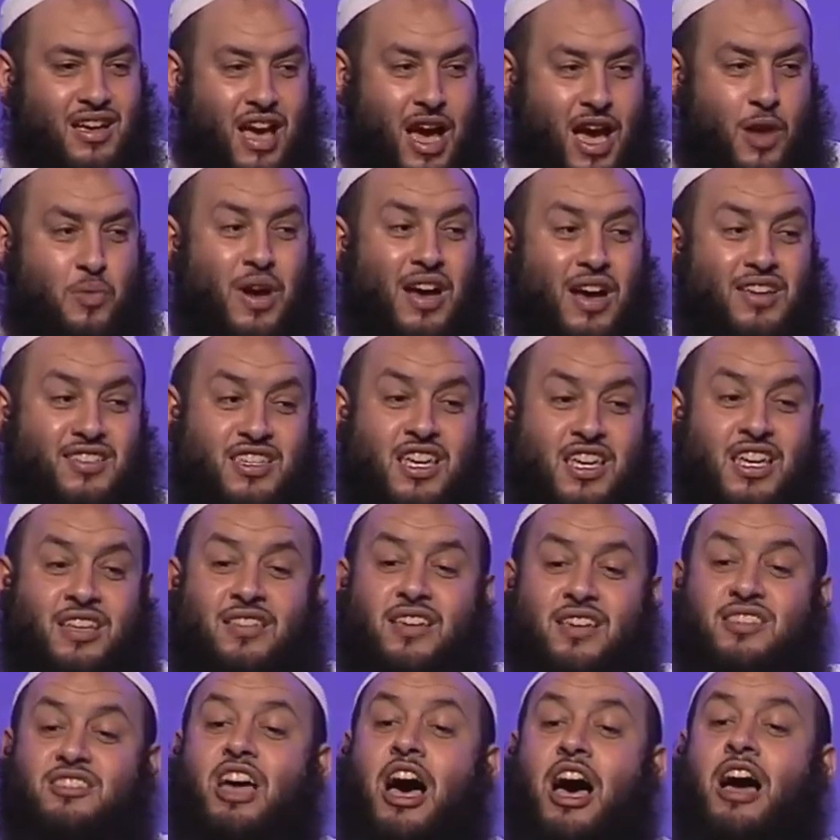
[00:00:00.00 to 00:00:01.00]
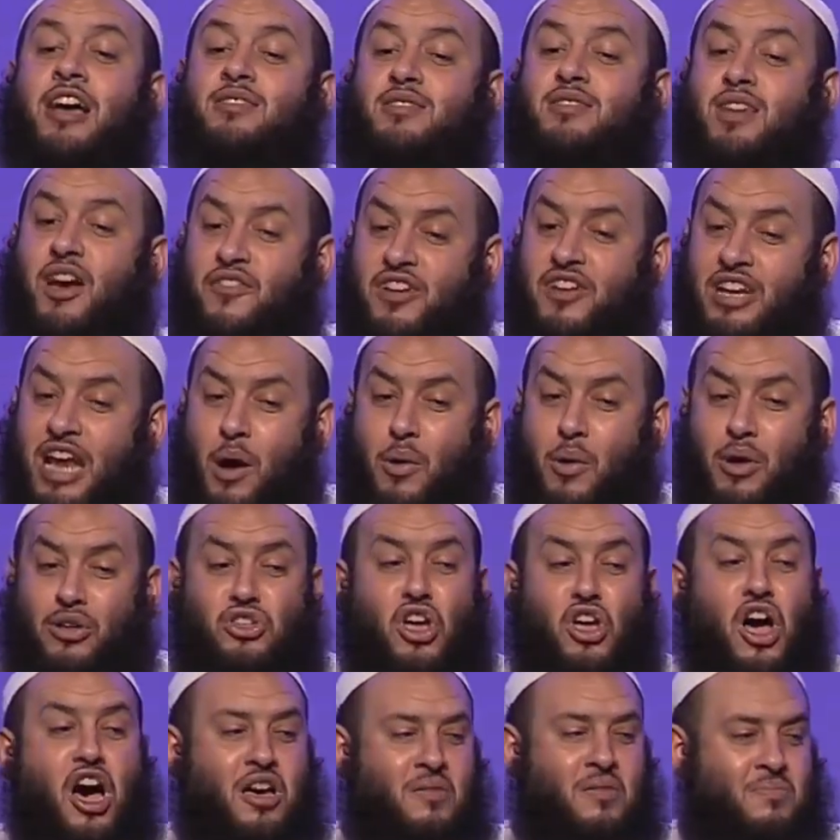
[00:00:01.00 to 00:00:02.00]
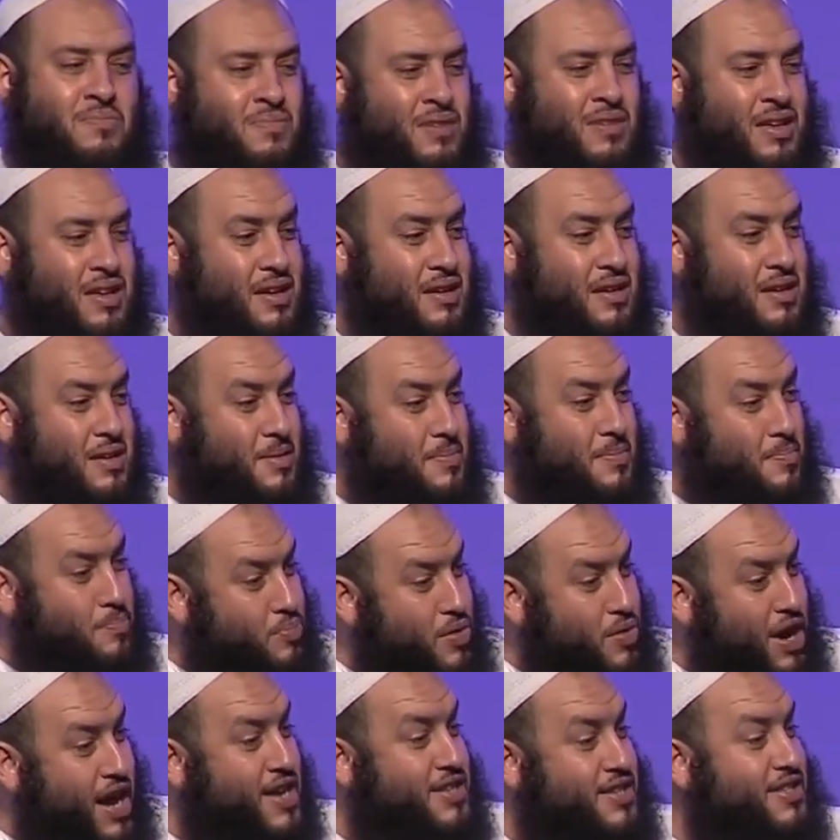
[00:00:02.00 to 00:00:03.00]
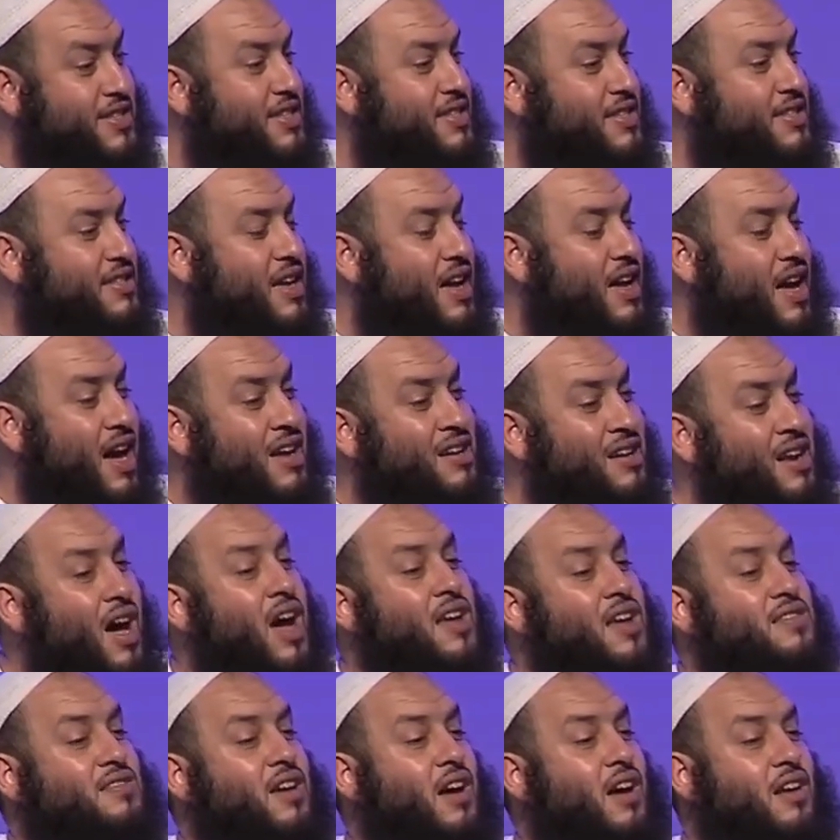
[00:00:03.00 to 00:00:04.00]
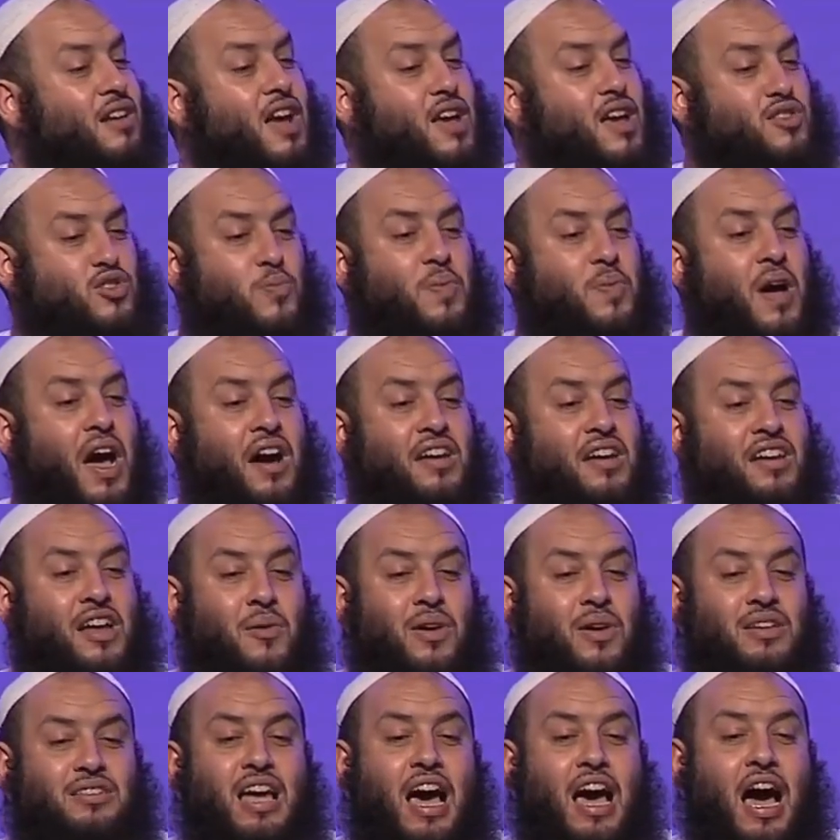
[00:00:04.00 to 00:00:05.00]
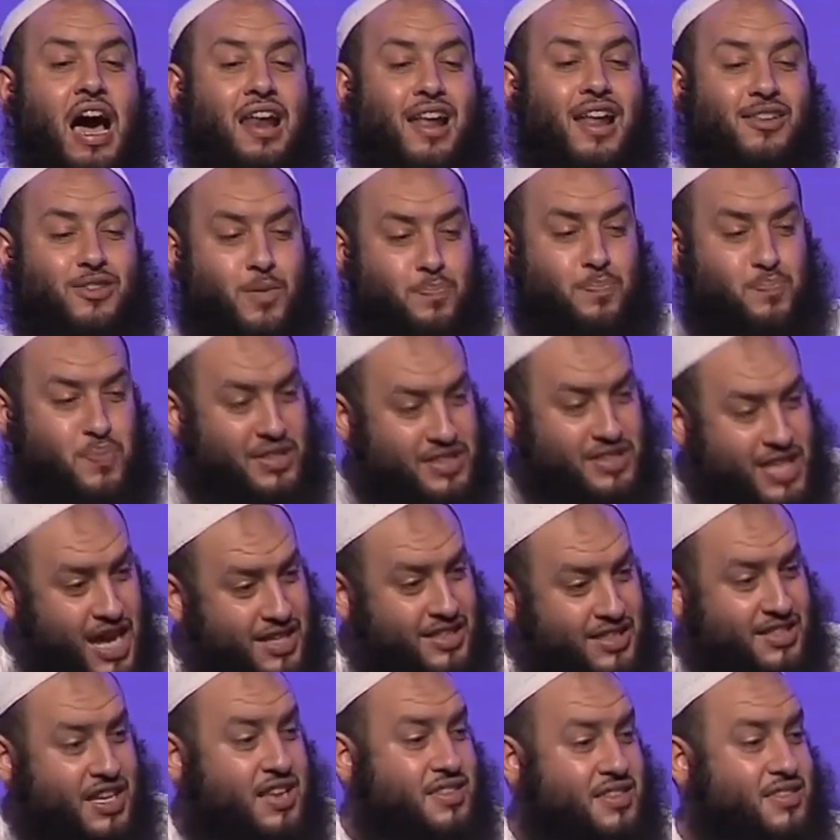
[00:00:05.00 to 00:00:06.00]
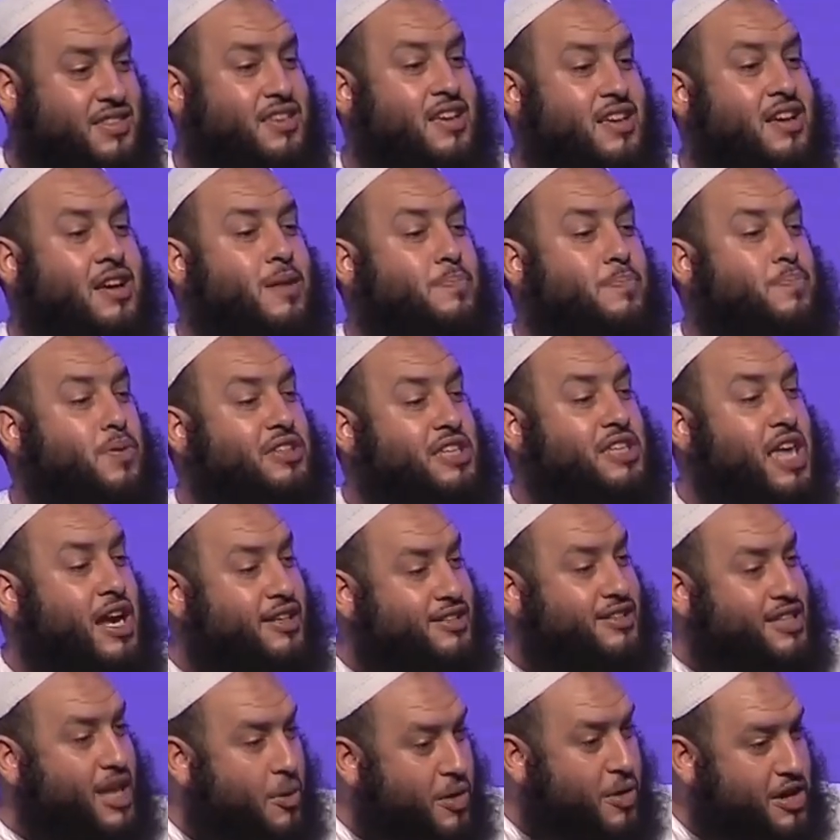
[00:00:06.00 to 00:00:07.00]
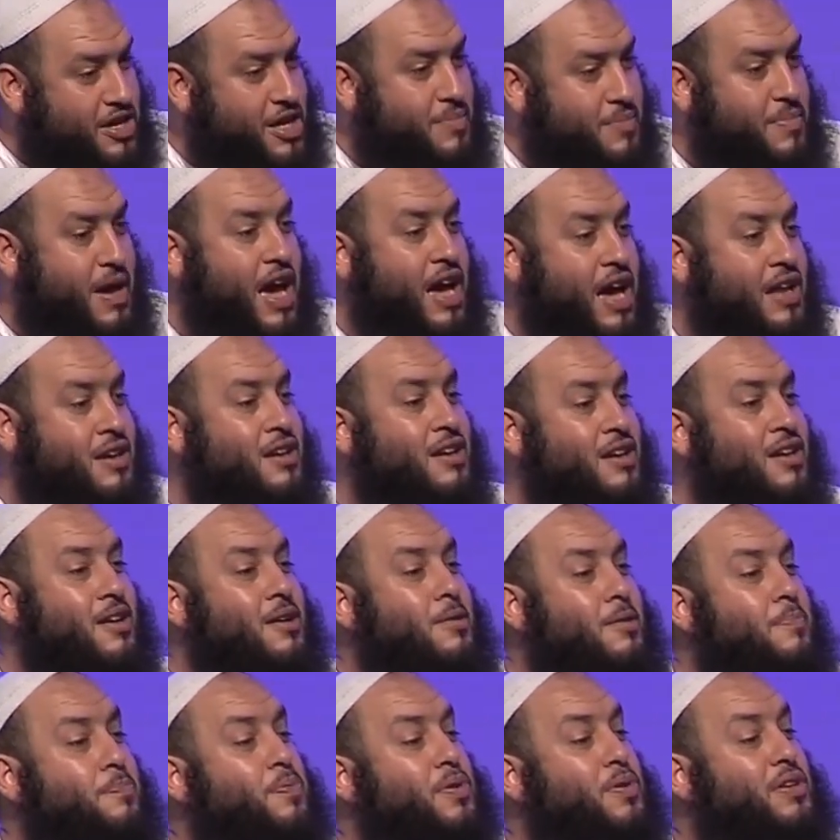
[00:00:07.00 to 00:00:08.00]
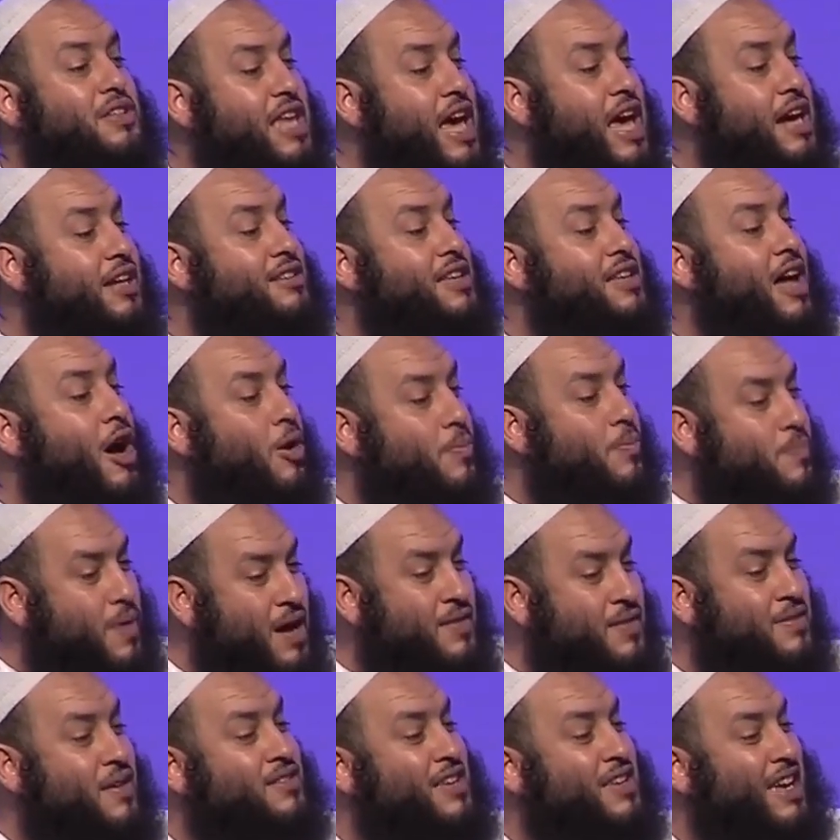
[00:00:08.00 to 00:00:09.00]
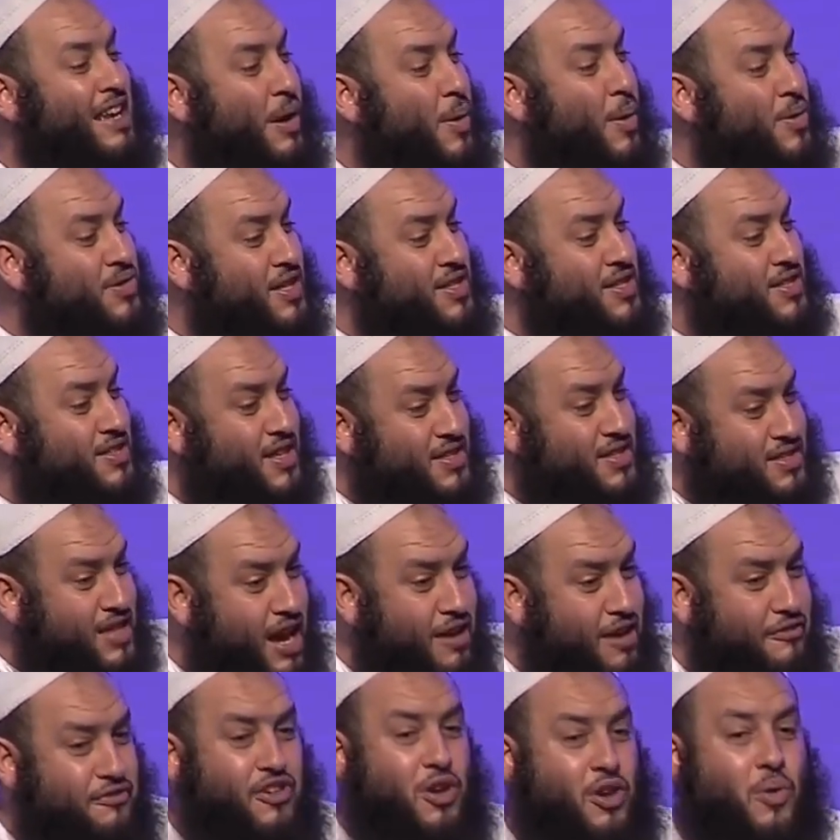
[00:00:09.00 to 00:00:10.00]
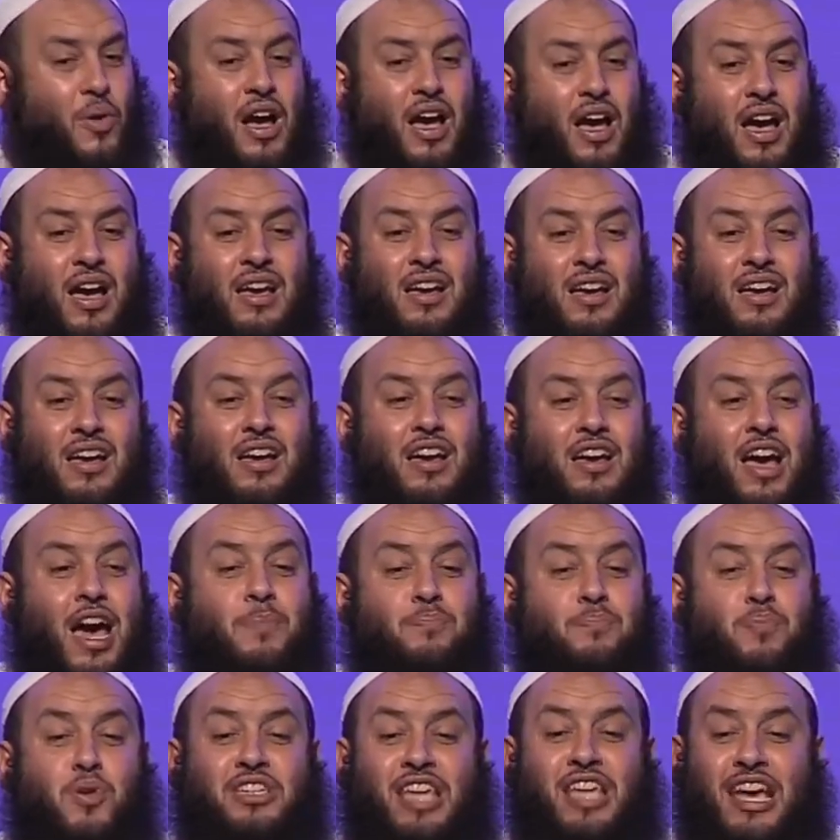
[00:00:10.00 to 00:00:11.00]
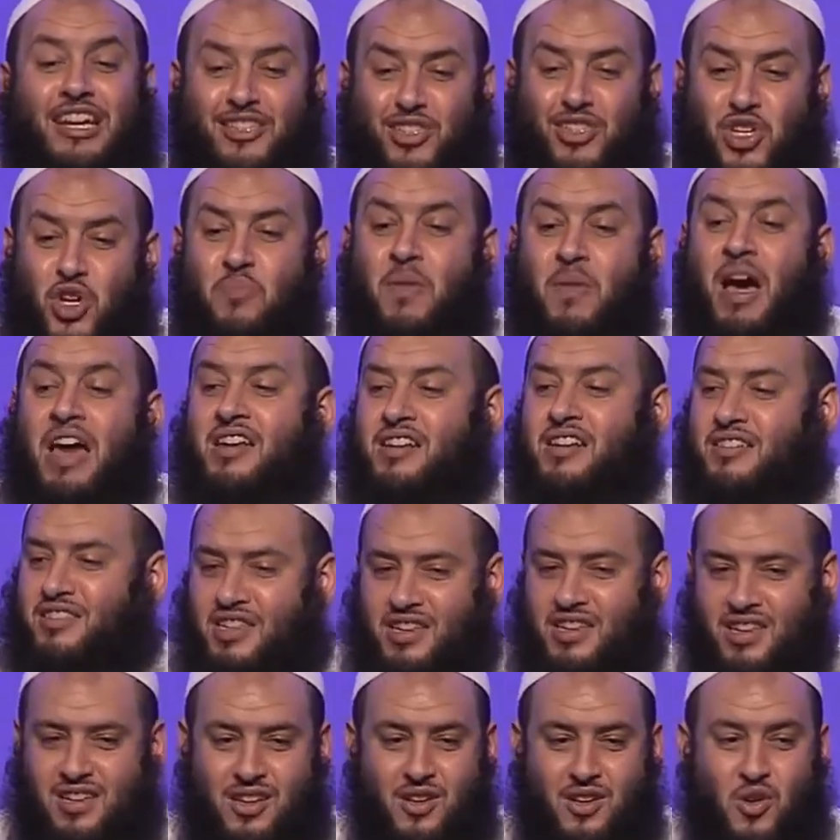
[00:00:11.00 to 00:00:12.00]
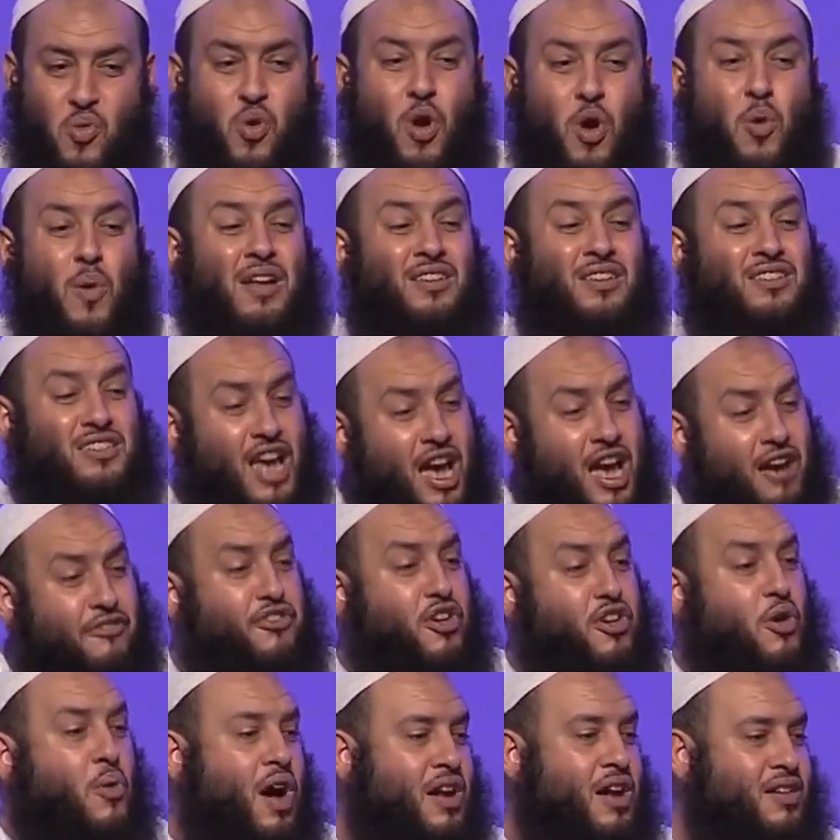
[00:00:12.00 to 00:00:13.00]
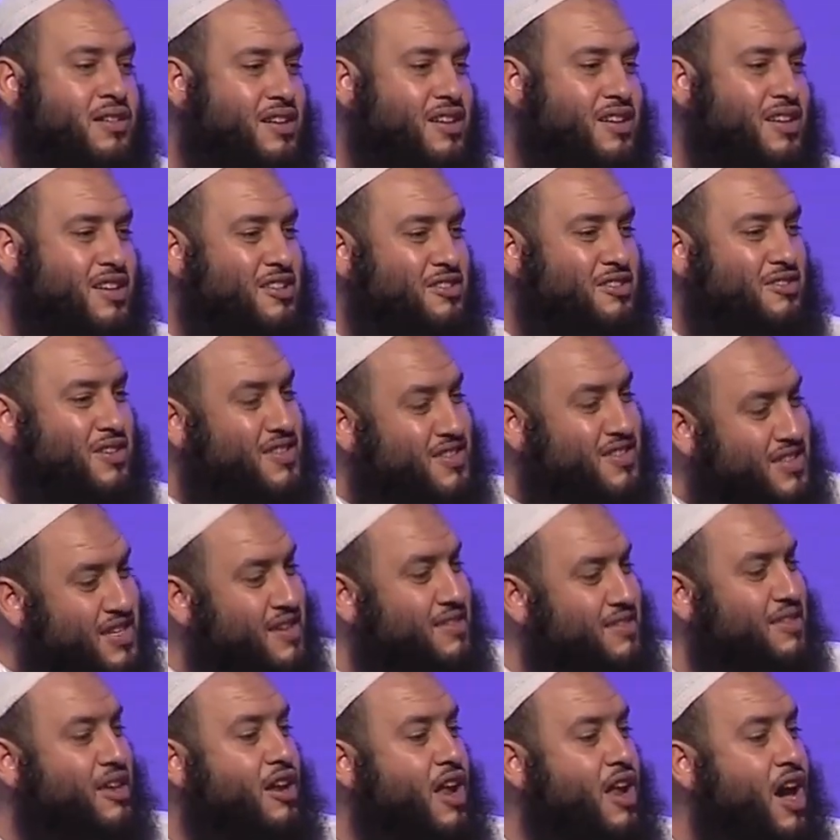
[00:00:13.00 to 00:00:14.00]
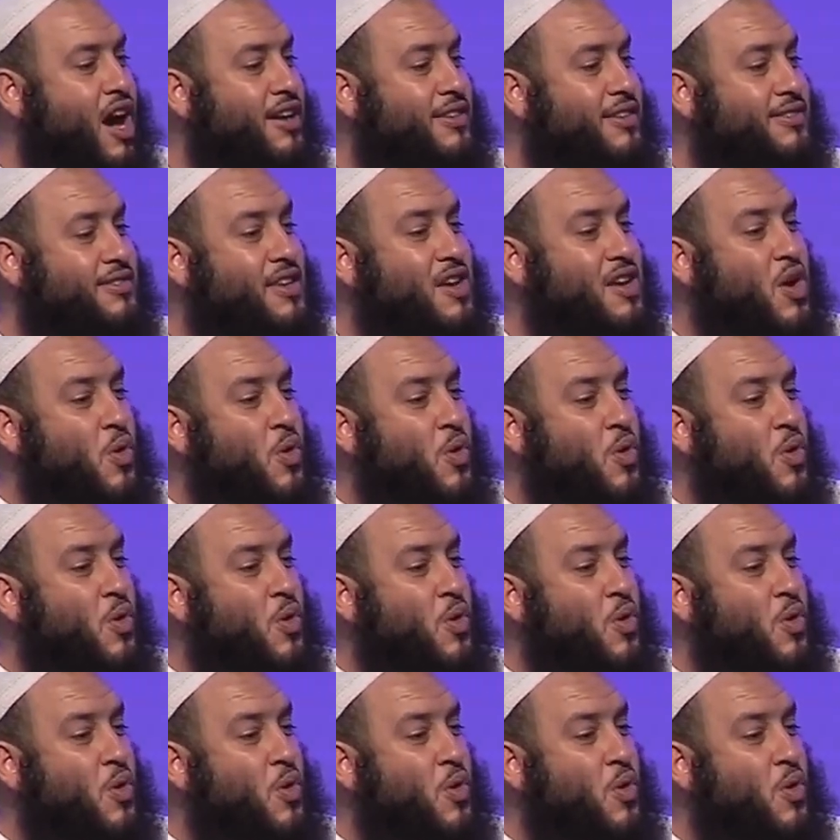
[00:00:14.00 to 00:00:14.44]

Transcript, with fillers: And we are seeing the signs of in our time. Brace and ask Allah subhanahu wa ta'ala to protect us, protect our iman, protect our brothers and our sisters everywhere and protect humanity. We want everyone to see the light.